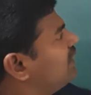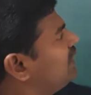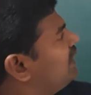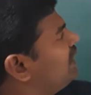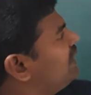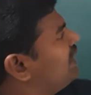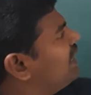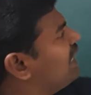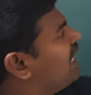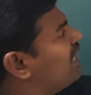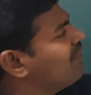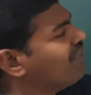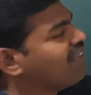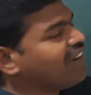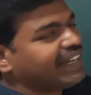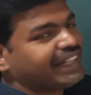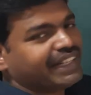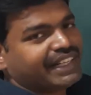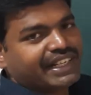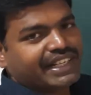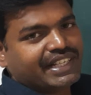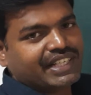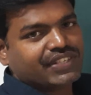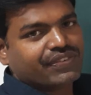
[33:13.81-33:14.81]
Here n
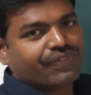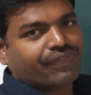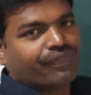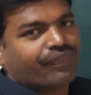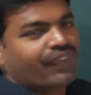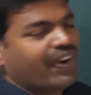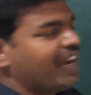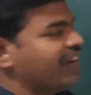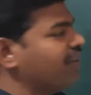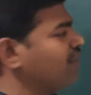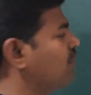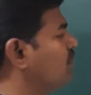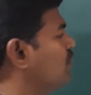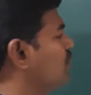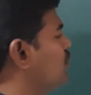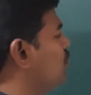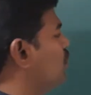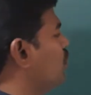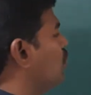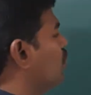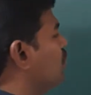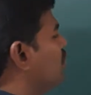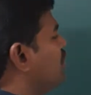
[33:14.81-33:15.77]
factor is 5, so